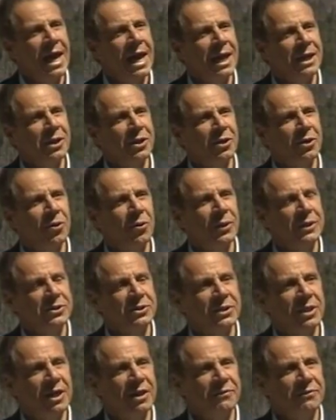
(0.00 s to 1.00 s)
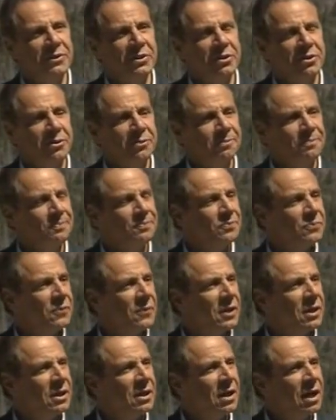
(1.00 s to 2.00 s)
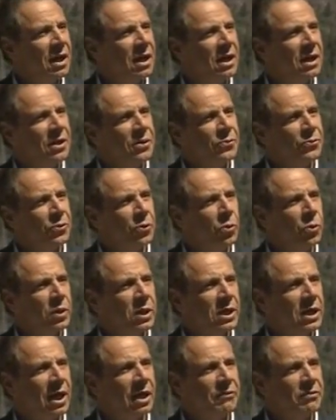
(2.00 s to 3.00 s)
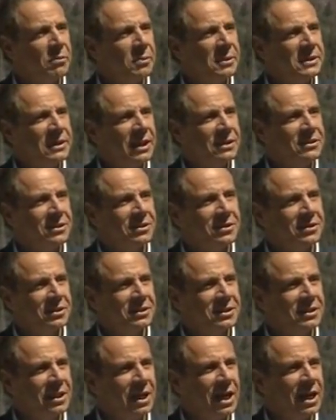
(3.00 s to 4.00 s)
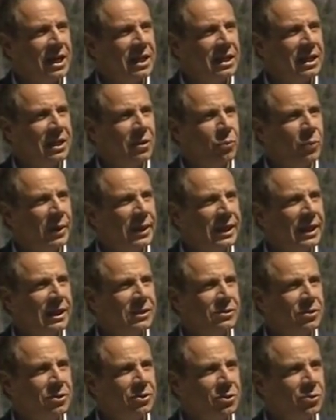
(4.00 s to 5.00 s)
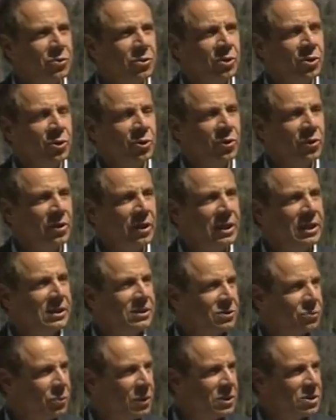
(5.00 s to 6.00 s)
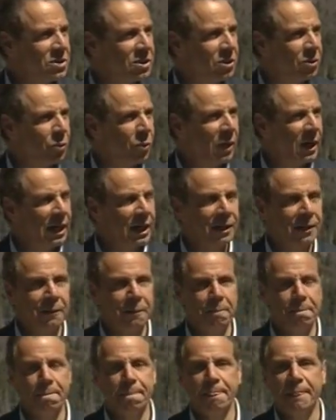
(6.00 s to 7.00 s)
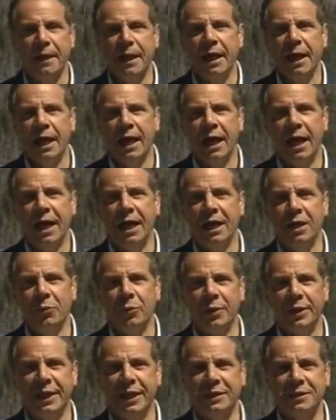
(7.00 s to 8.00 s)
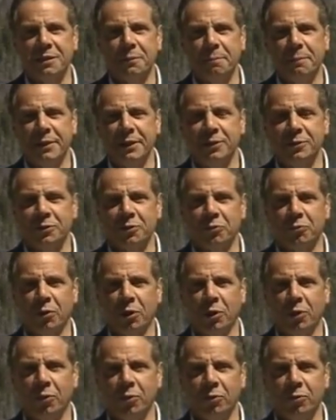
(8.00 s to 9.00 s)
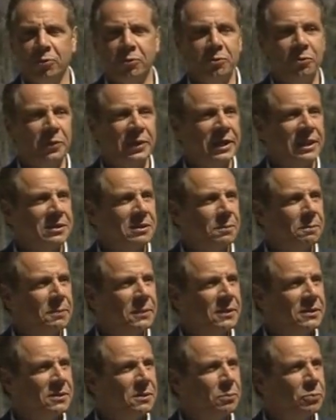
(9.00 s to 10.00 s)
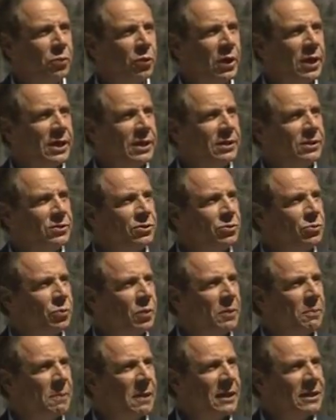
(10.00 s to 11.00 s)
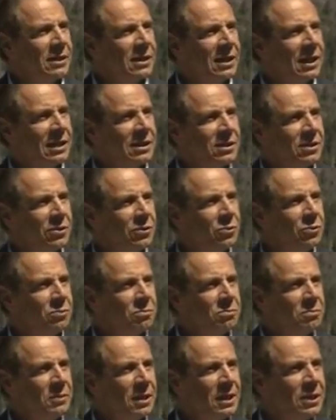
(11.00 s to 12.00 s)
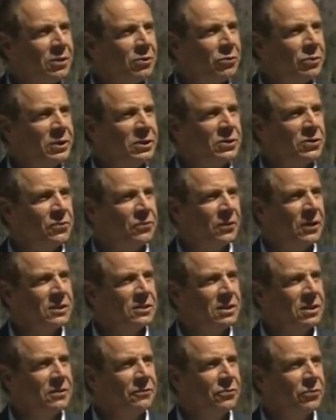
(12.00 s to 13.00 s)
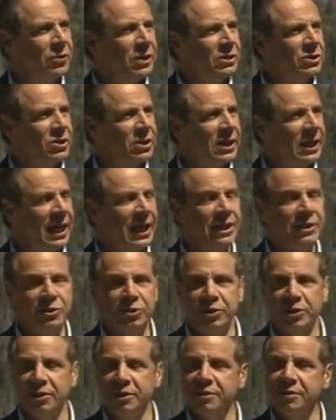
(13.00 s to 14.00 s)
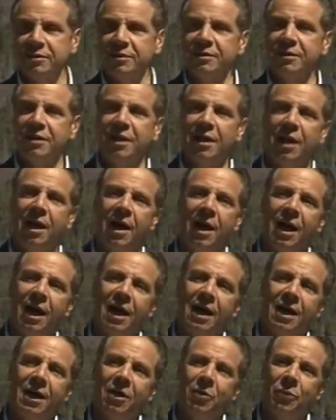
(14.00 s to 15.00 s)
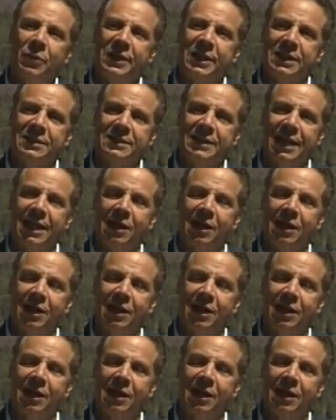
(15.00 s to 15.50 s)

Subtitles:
And you know, as governor, through a government, as a society, we get to do good things once in a while. We get to build a road, we get to build a bridge, we get to increase funding for education, we get to